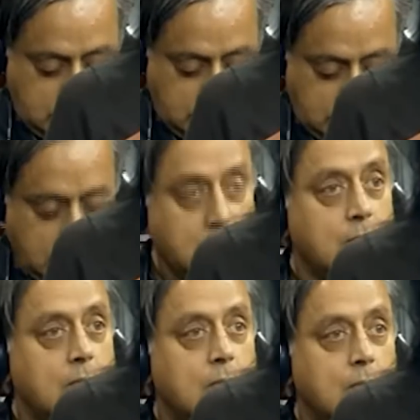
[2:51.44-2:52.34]

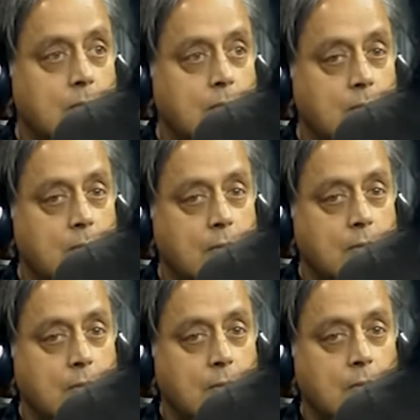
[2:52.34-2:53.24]

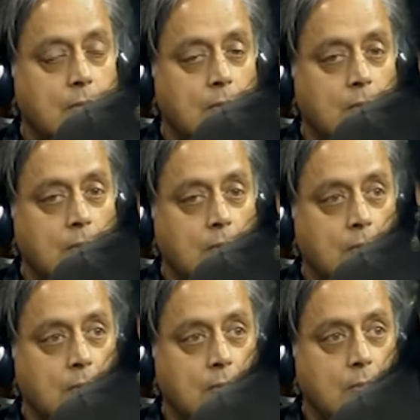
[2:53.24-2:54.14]

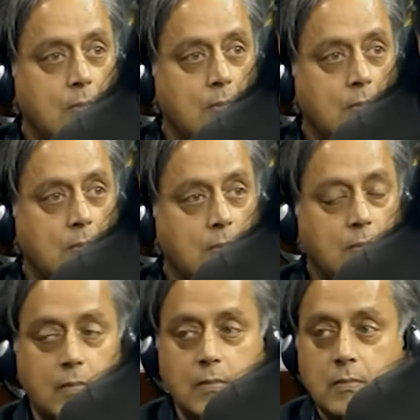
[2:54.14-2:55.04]

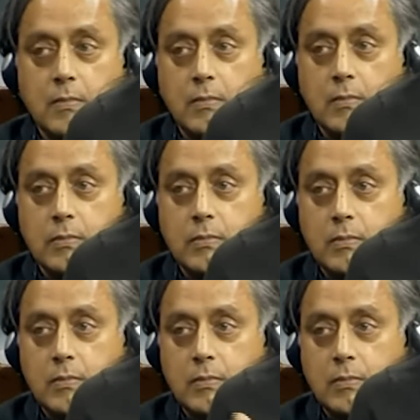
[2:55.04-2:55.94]

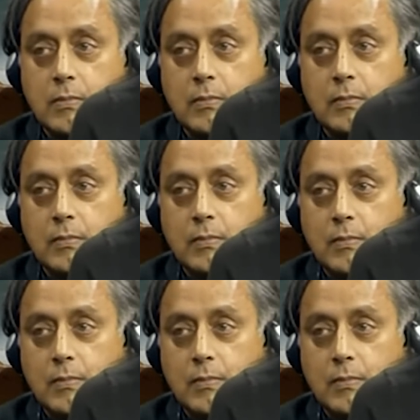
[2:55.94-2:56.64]
This person isn't speaking.